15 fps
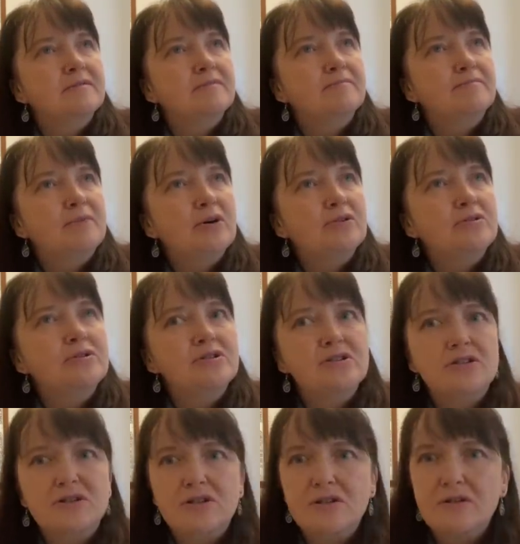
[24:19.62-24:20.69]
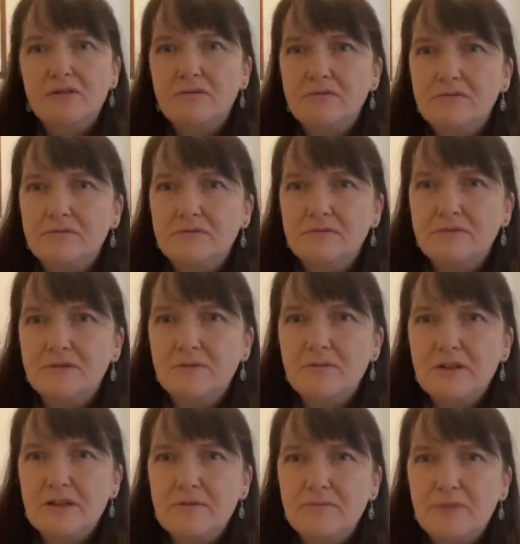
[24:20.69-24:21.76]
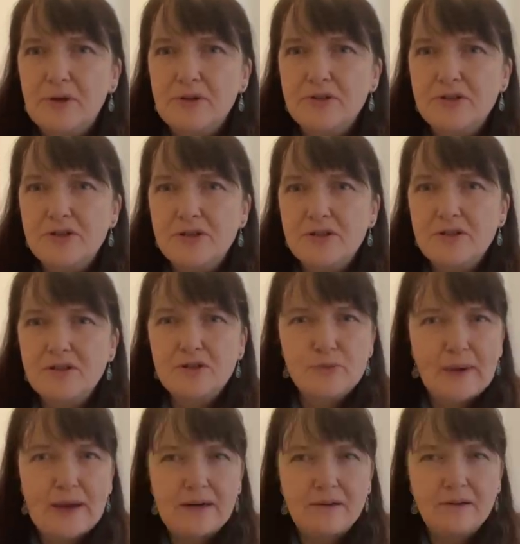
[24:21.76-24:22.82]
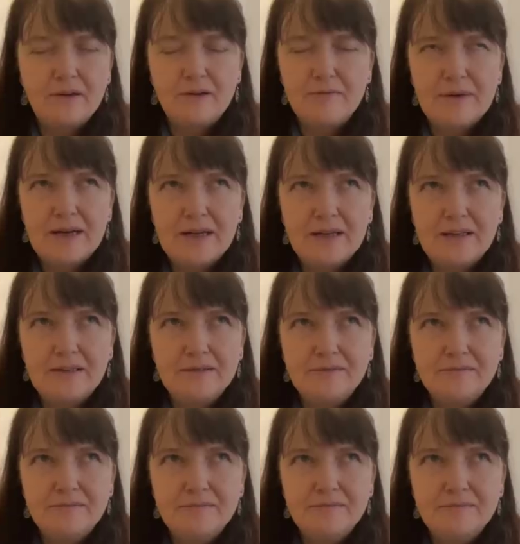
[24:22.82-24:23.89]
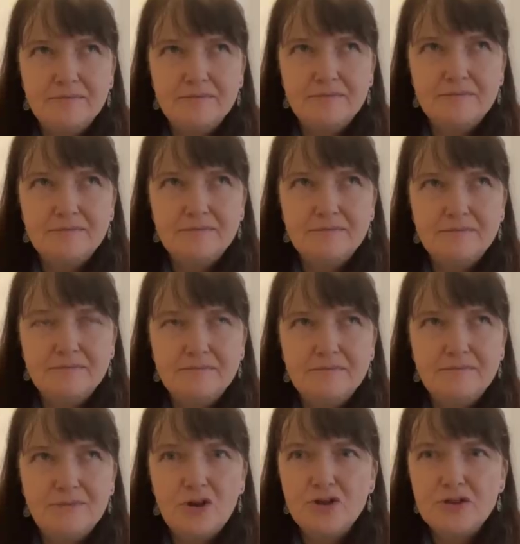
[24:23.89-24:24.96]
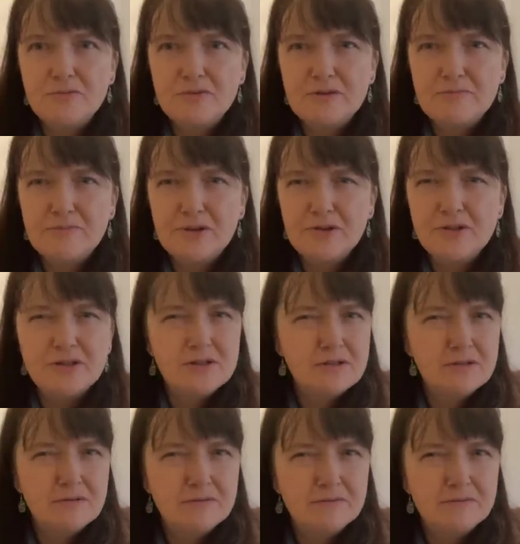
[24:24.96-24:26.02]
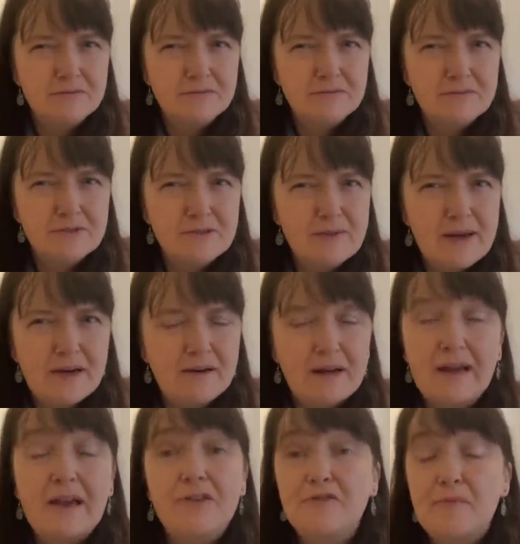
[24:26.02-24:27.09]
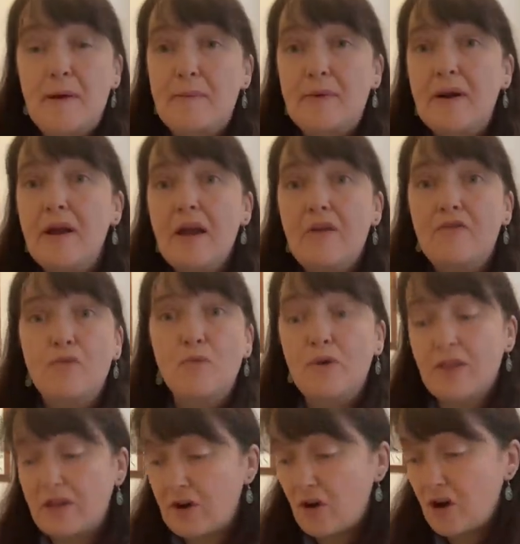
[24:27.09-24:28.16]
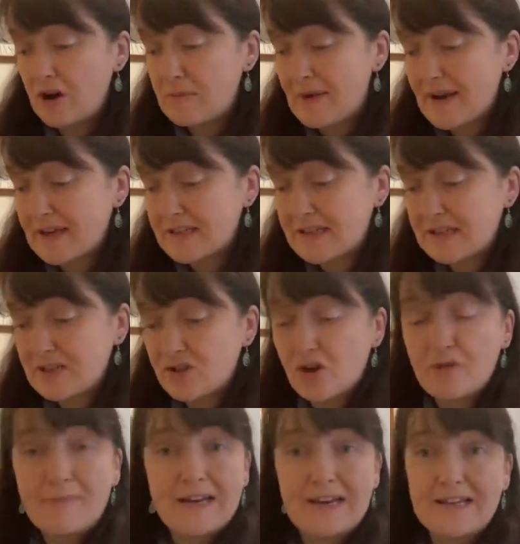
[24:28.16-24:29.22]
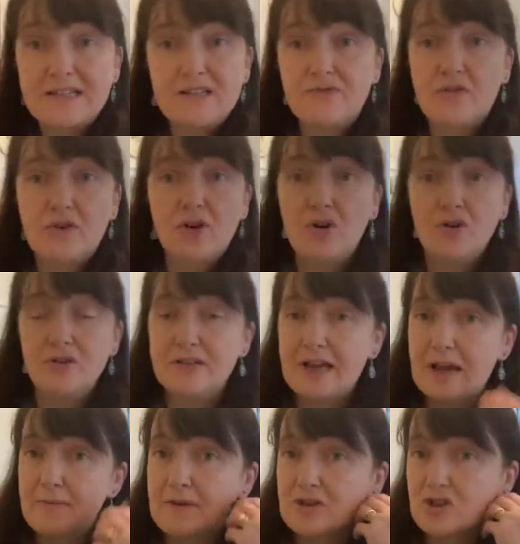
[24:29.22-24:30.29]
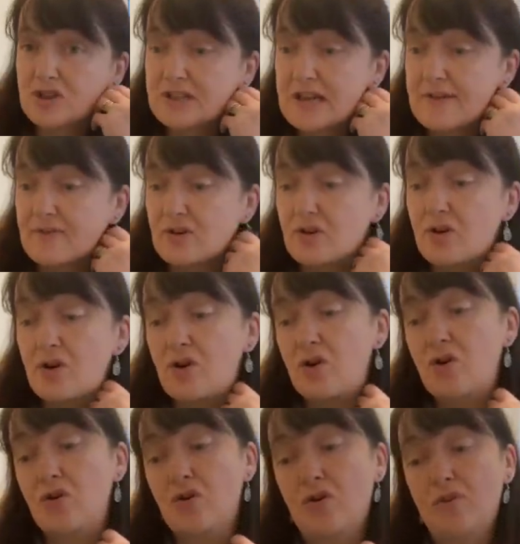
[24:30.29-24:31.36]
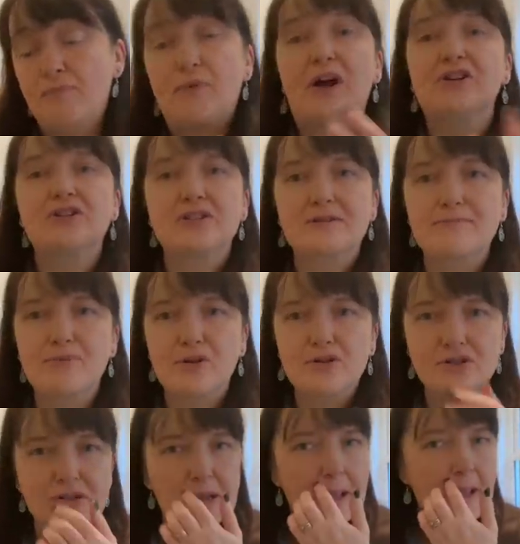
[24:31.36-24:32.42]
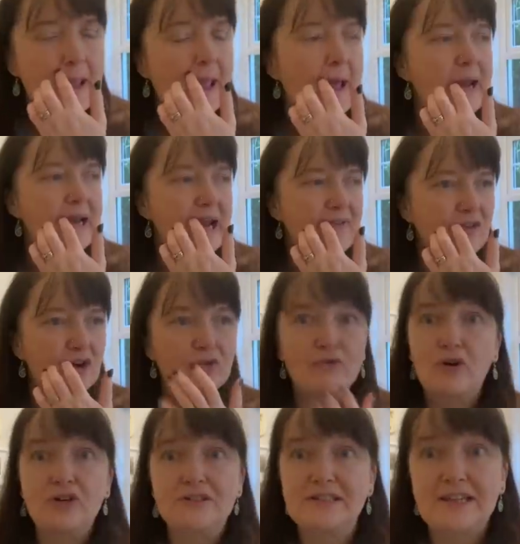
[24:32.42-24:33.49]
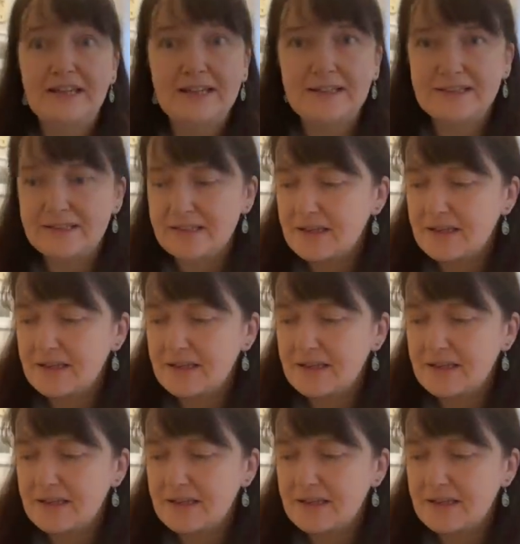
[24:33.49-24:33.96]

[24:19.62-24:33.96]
Buds, something in Buds sweater on my Blossoms and Buds sweater, I can't remember, from one of the early magazines on my list for a long time, and just never, Branches and Buds, I never got round to knitting it.